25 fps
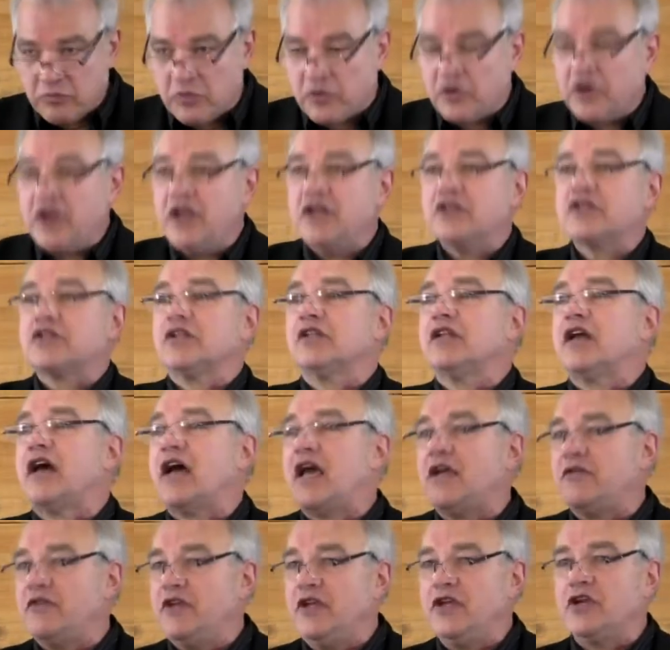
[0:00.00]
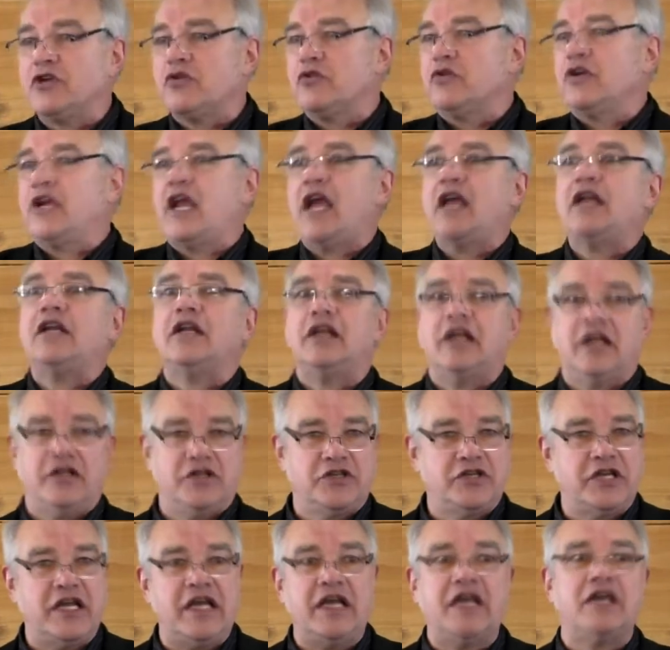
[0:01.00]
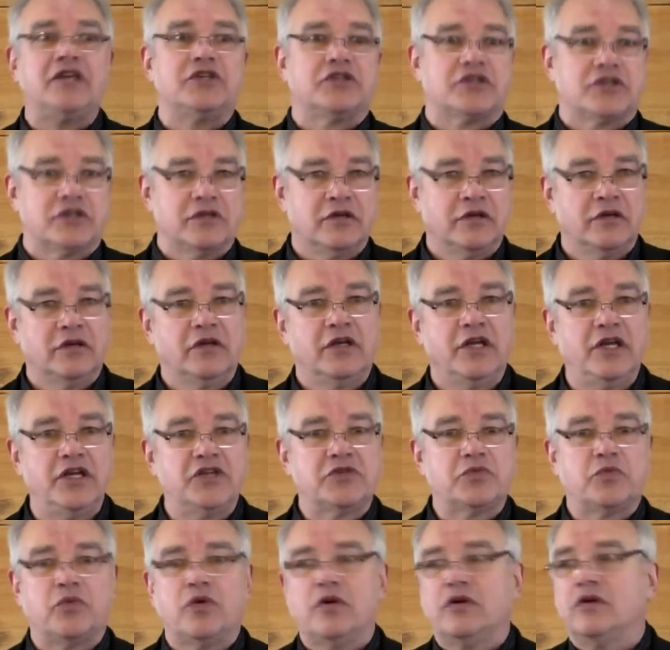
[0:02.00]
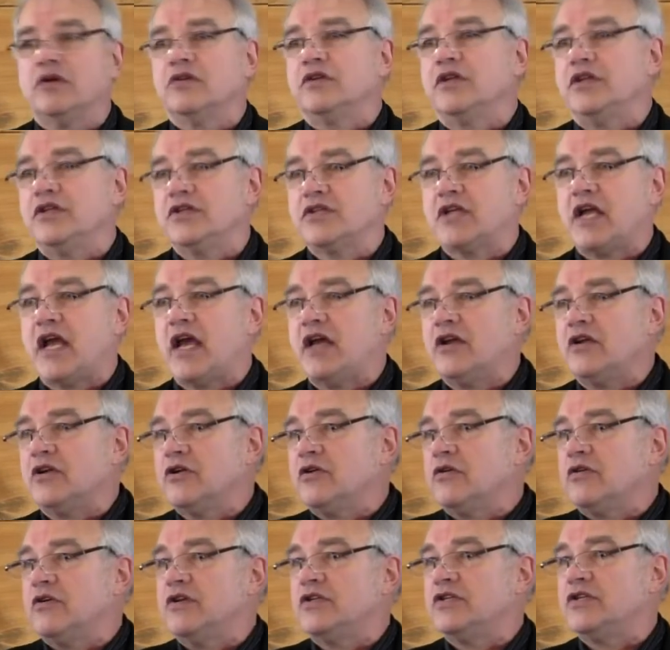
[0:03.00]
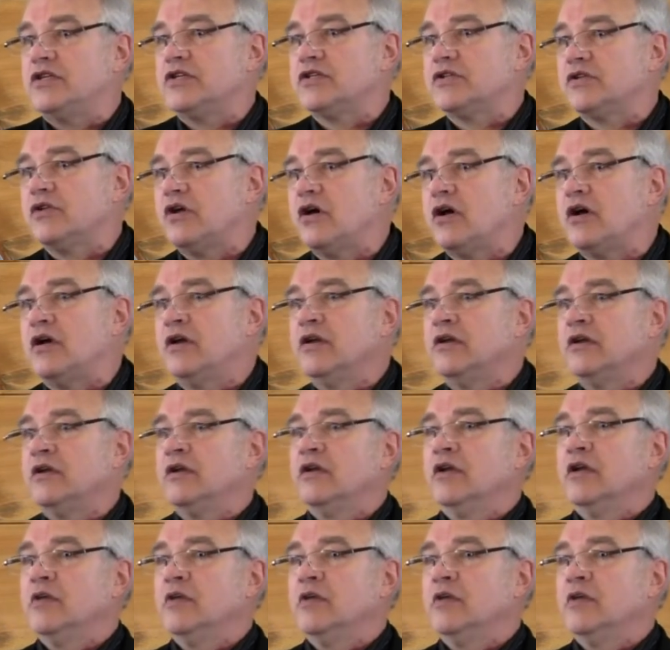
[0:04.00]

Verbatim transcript: breathes life. He created it. It's his. His world, his categories, his law.